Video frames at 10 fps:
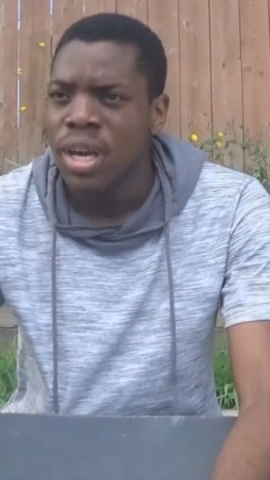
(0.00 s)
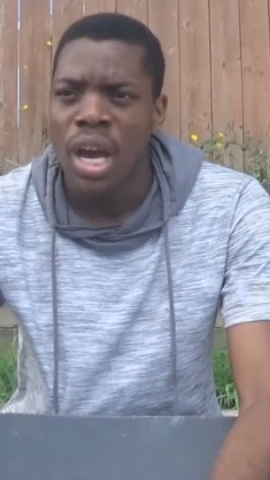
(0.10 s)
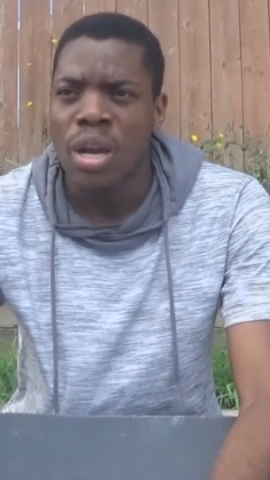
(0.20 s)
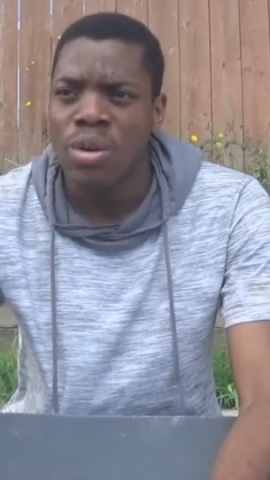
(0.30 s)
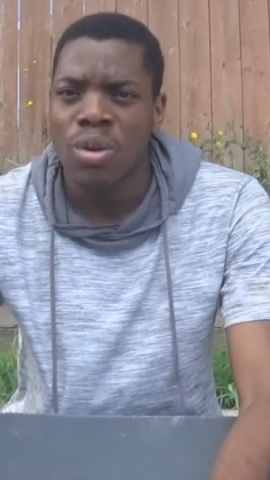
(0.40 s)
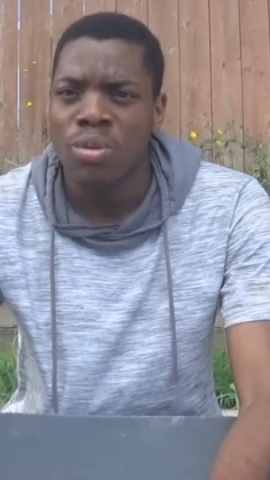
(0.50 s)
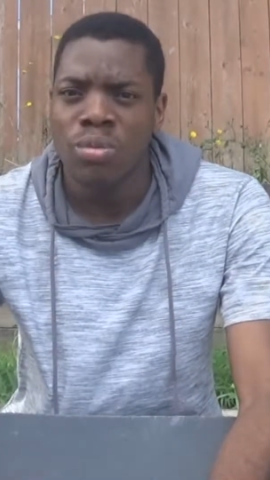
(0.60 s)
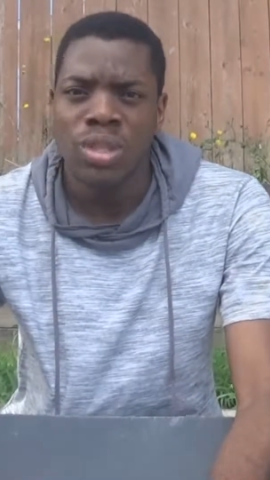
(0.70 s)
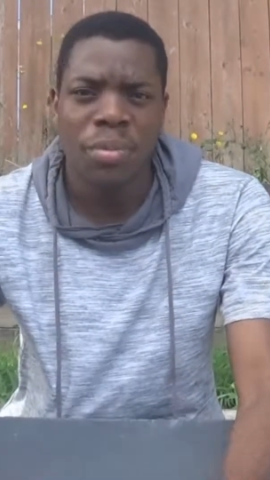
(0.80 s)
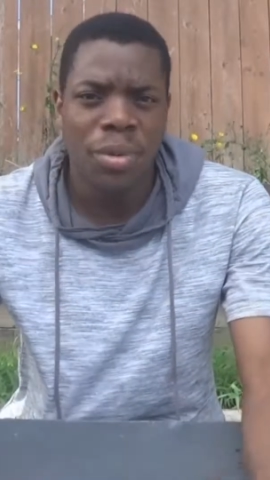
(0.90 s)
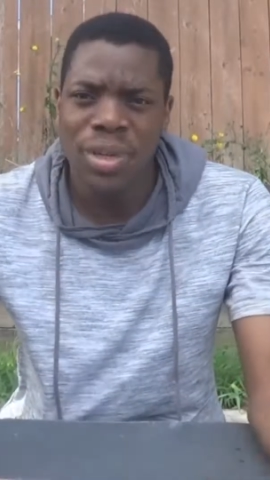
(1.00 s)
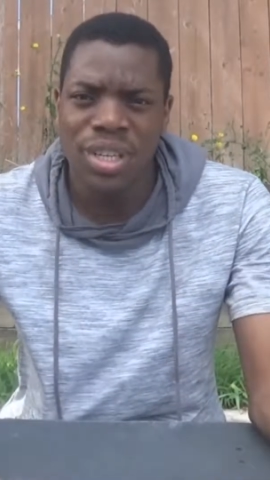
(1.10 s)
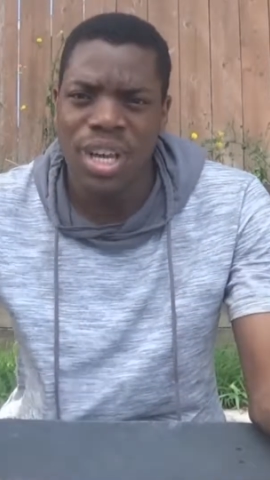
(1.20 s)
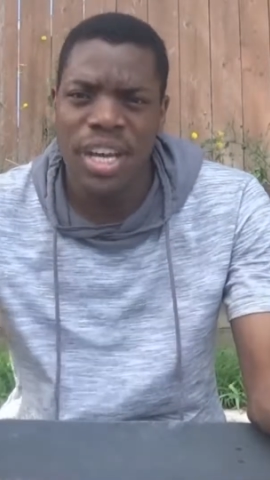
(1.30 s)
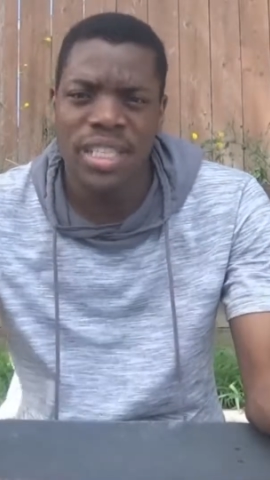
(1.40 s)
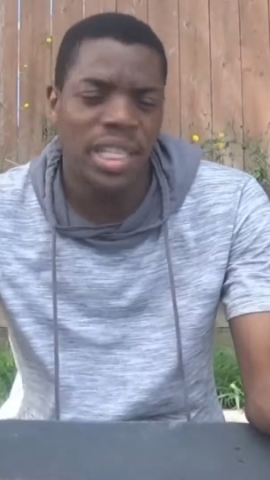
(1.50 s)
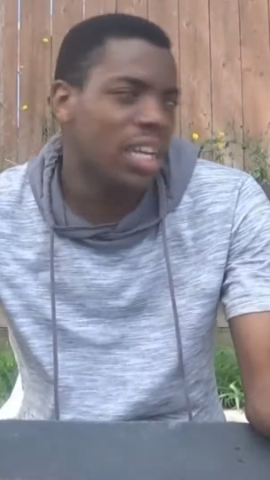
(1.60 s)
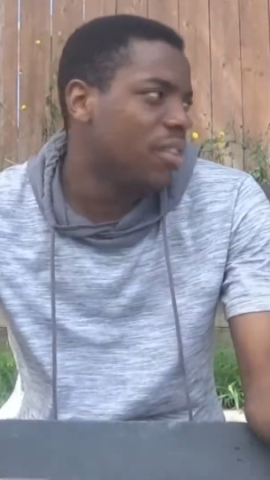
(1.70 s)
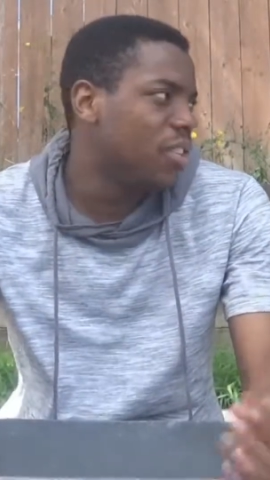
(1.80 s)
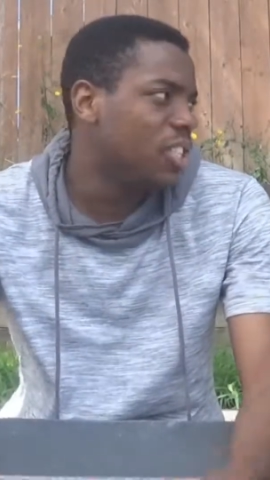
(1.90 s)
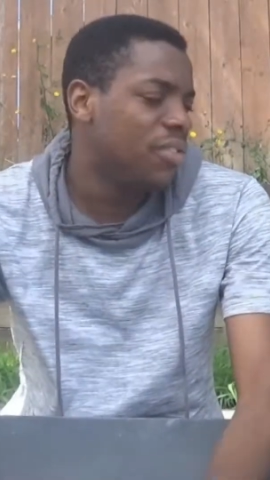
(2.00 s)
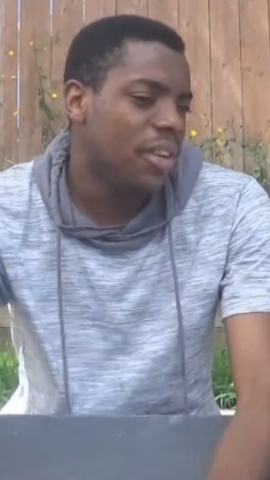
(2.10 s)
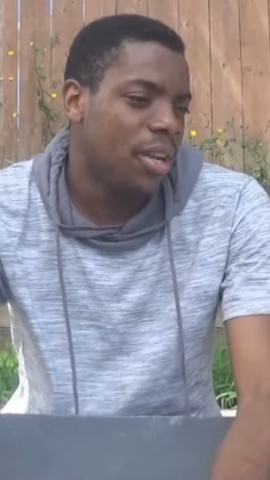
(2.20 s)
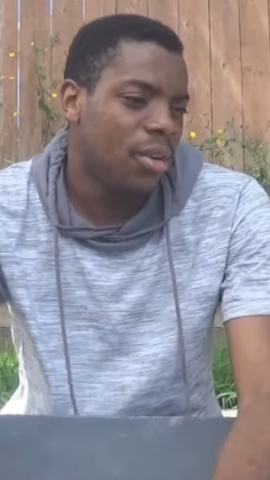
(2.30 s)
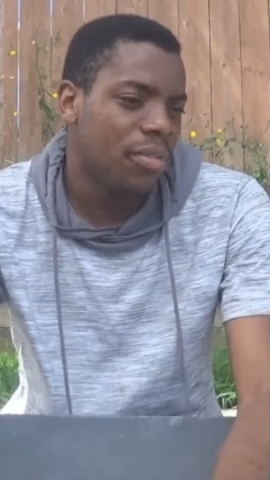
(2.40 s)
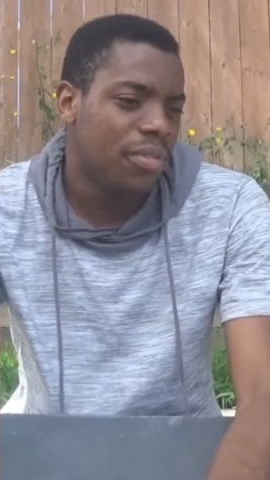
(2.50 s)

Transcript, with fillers: I don't know. Tell me what you guys think of this video.